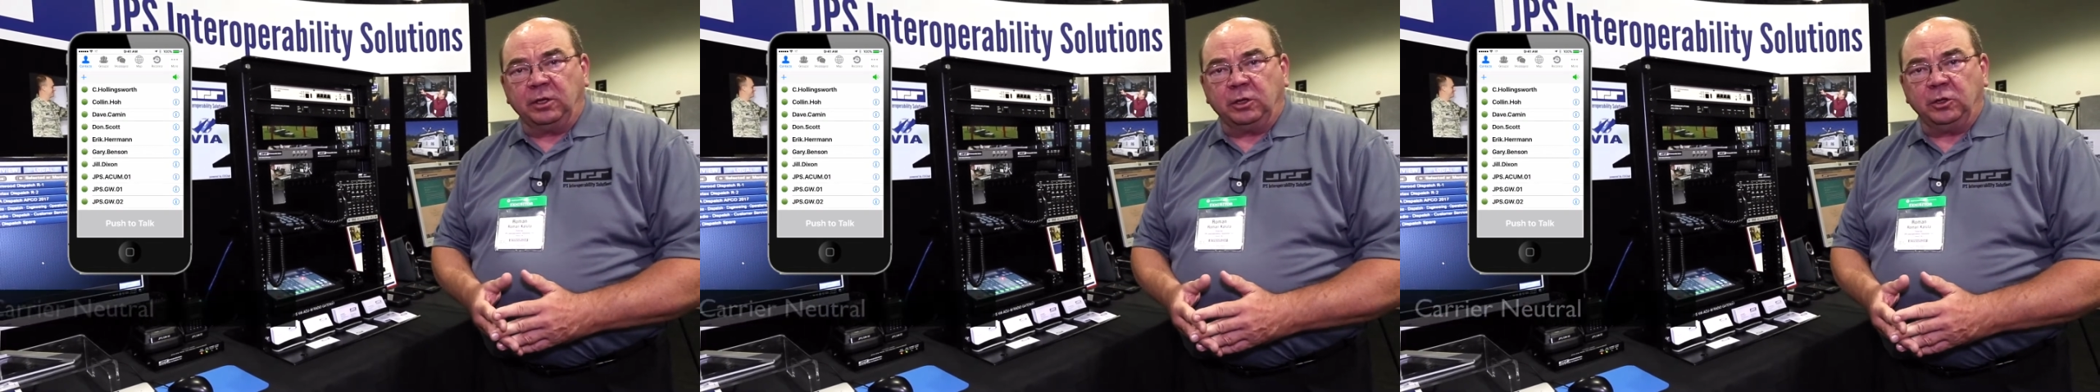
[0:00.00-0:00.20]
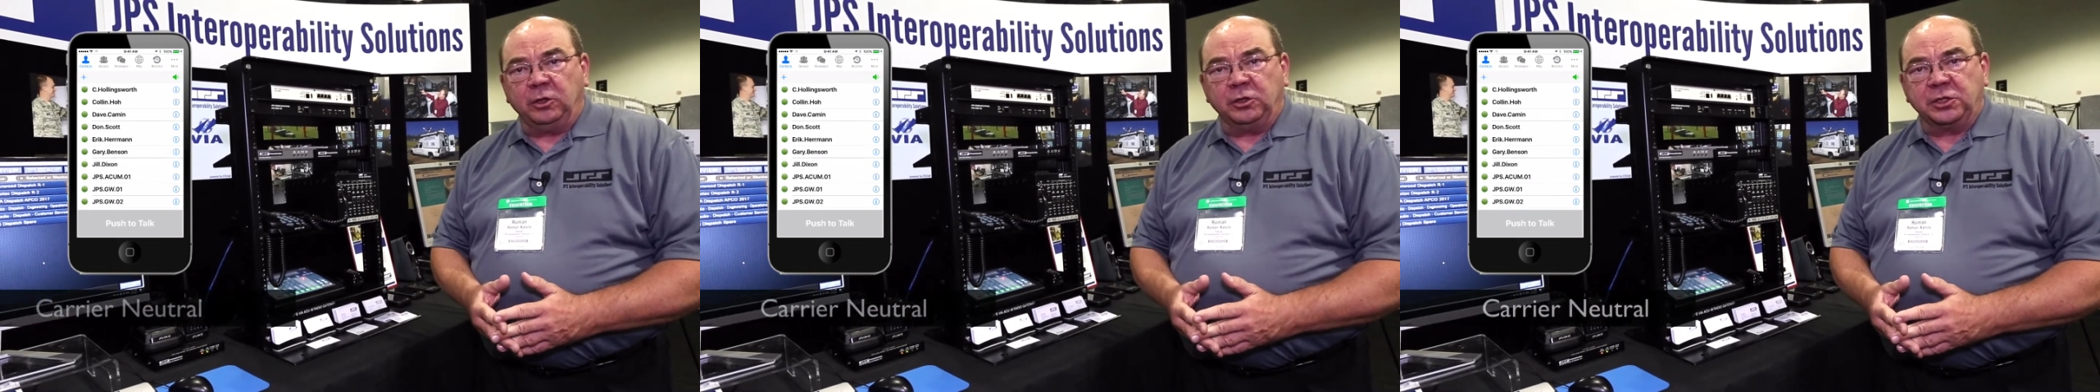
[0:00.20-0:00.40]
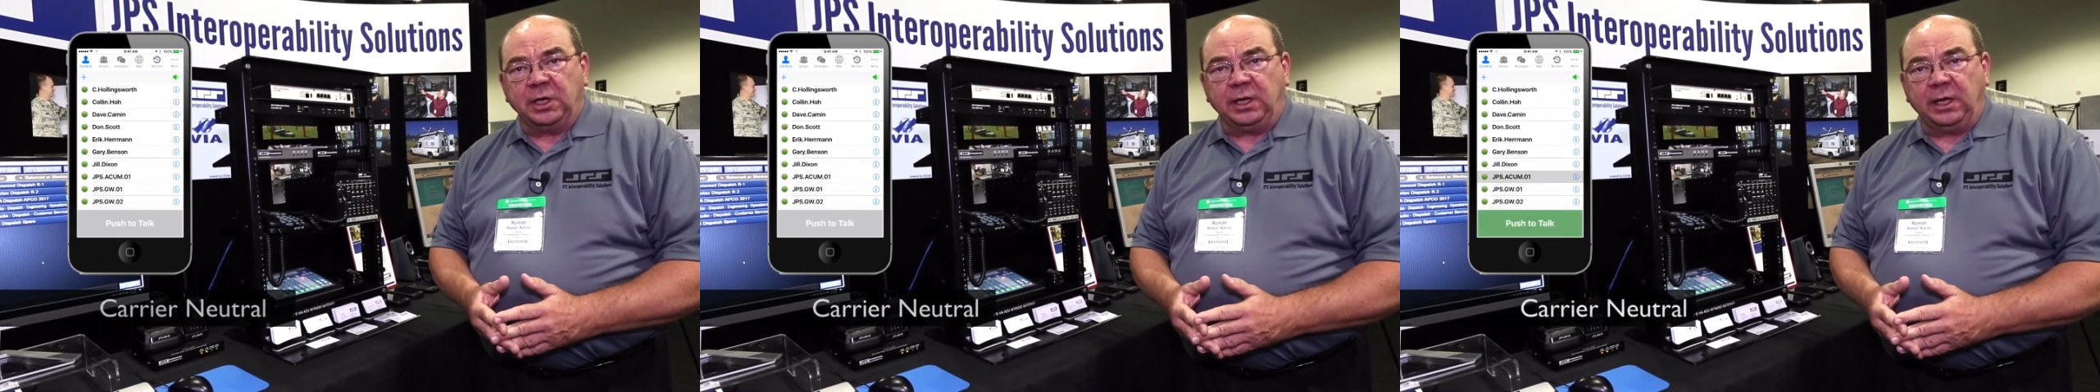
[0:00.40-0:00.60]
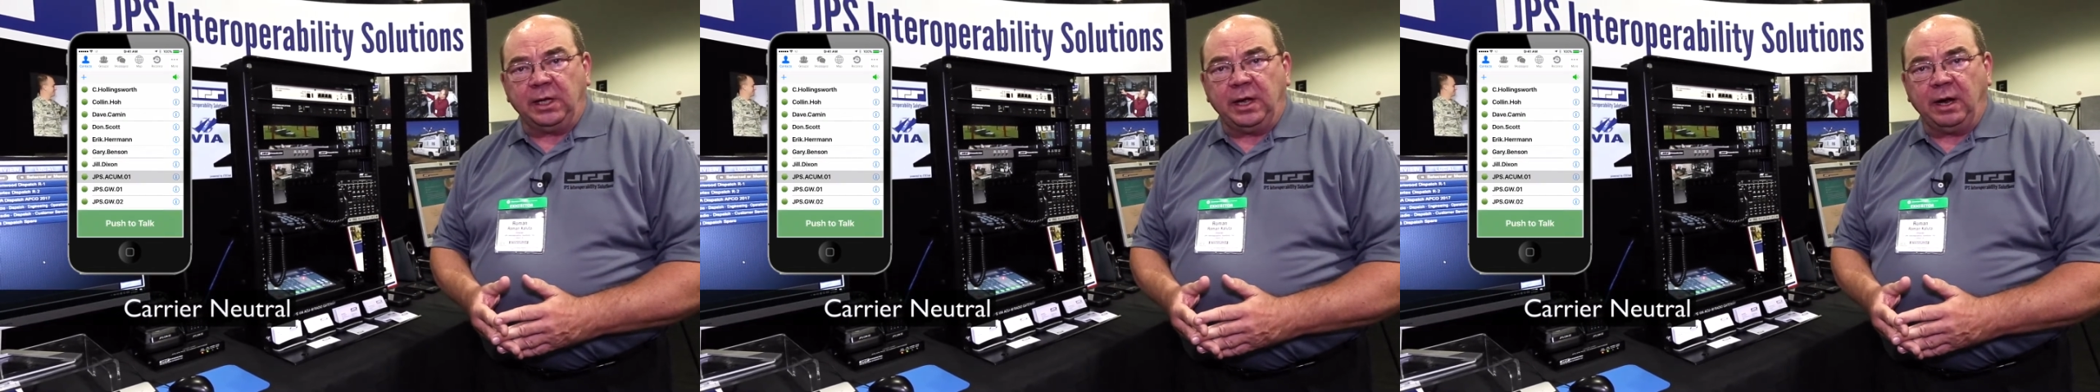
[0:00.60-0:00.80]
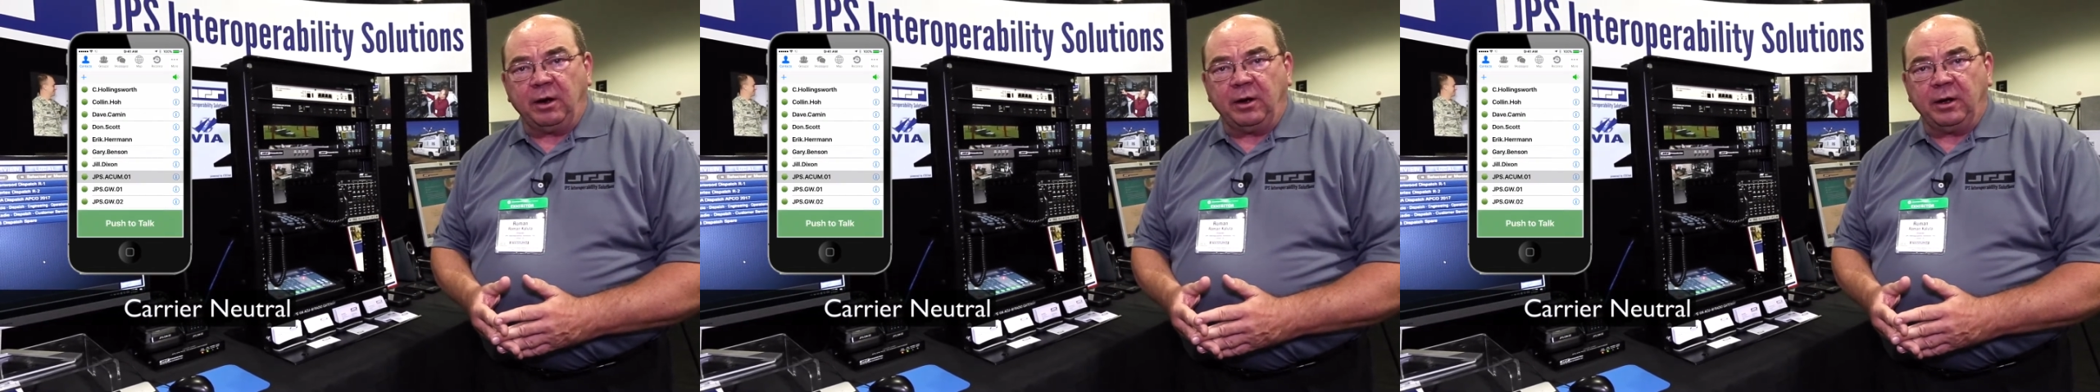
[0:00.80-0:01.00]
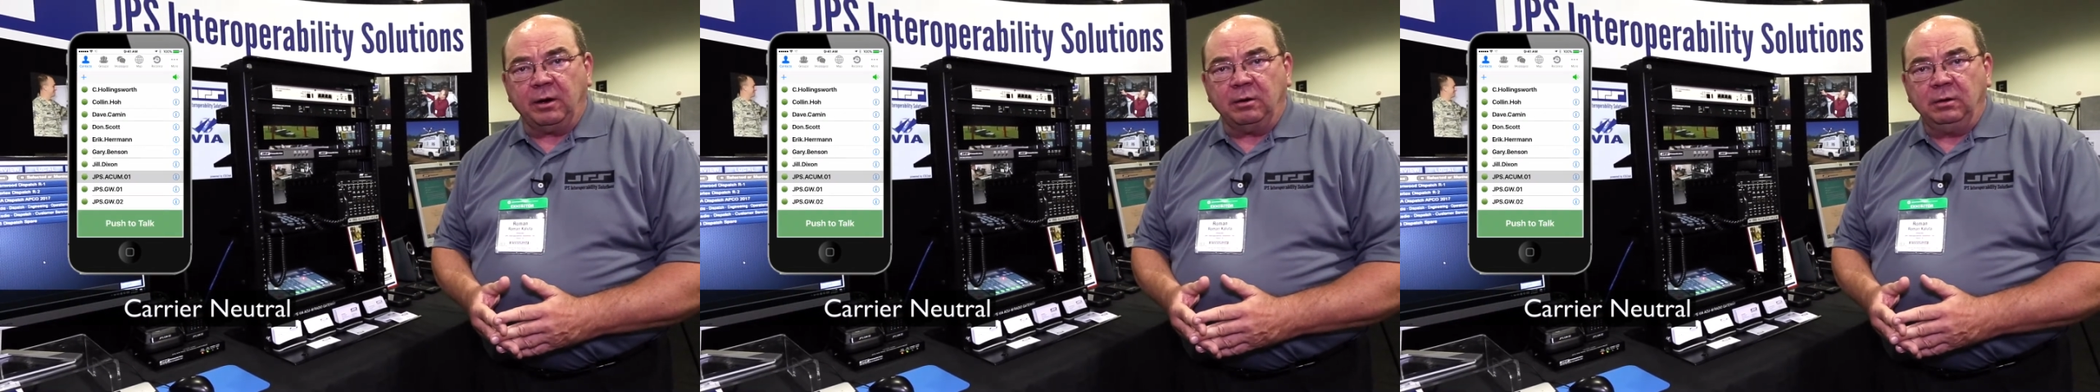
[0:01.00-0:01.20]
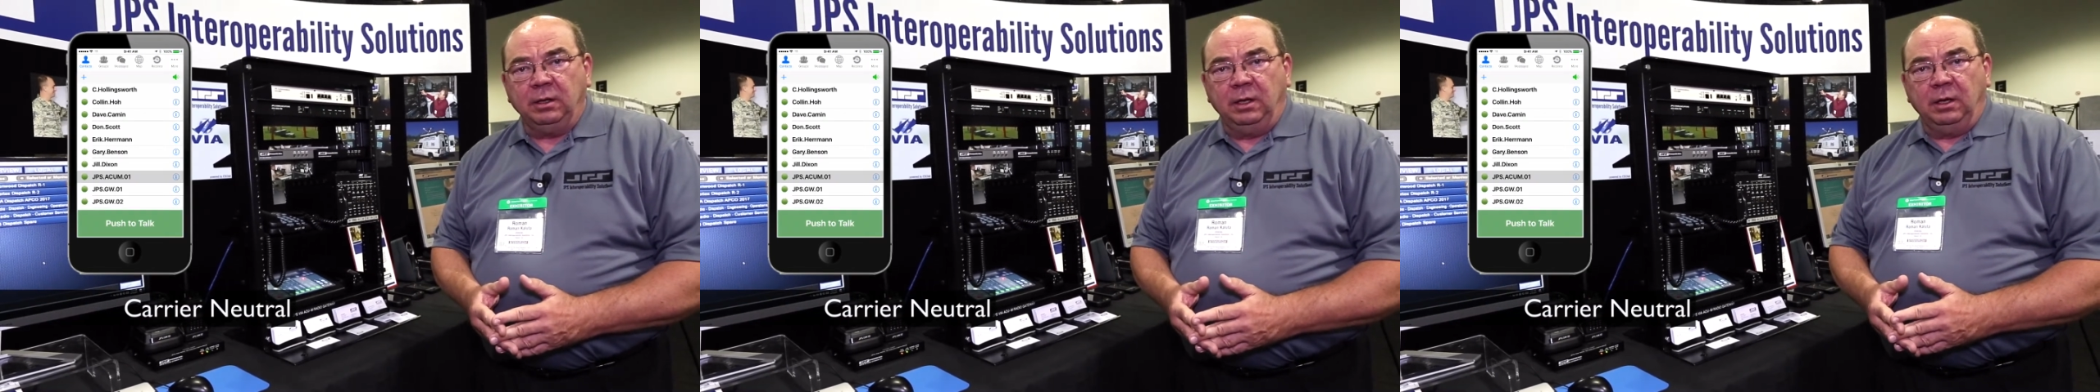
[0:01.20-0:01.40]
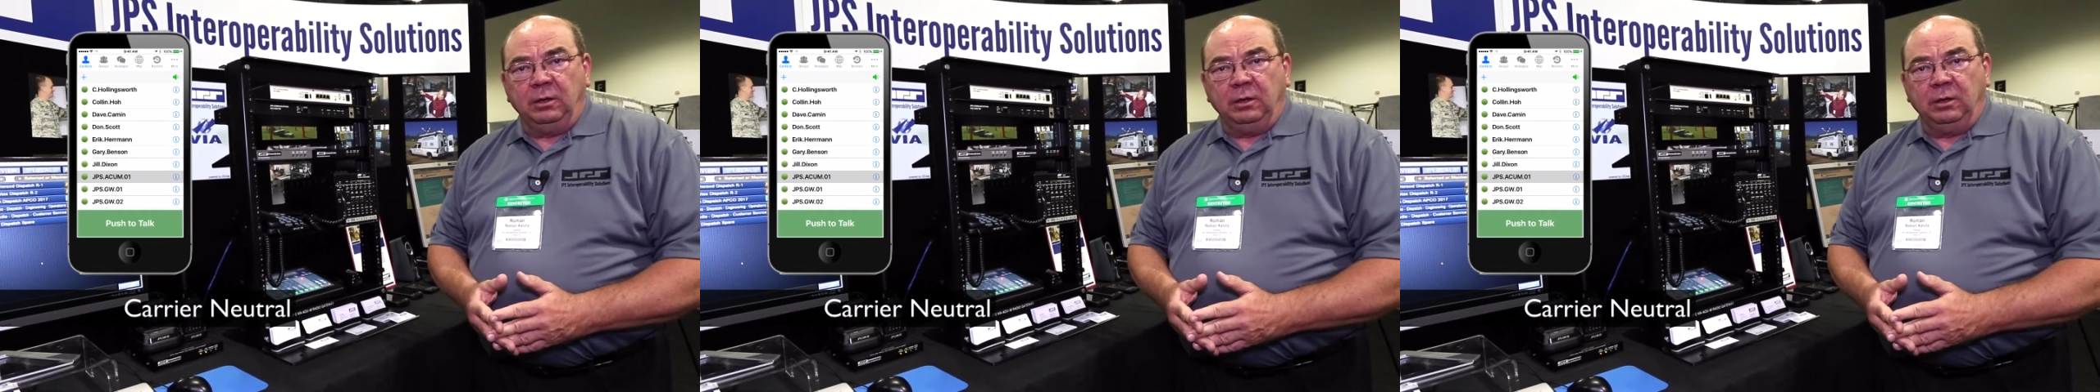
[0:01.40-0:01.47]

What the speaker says: You can use any carrier,